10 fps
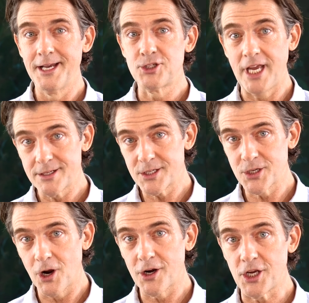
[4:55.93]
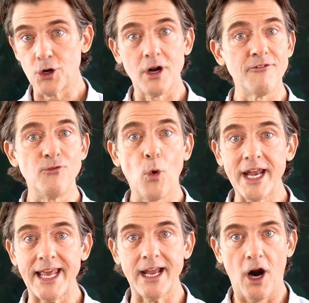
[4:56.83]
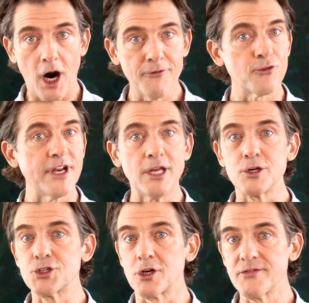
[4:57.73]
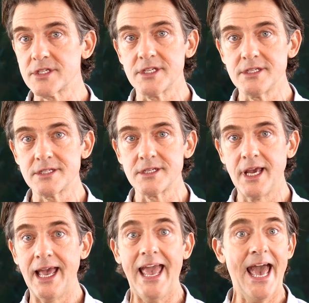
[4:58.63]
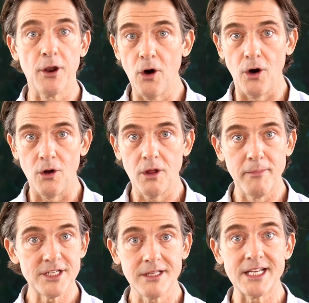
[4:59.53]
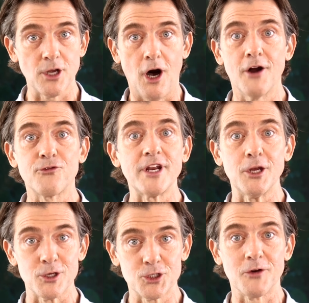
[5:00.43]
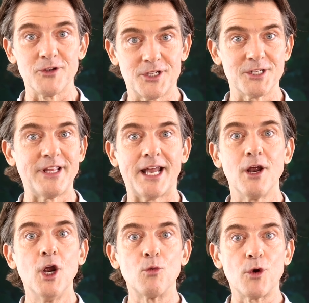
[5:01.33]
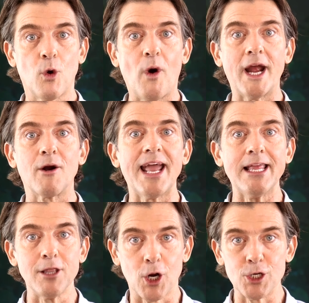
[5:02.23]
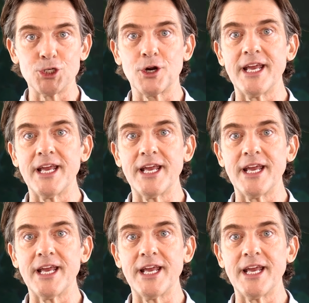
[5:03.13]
chances are you're avoiding offering your services at all, much less offering your services that require a larger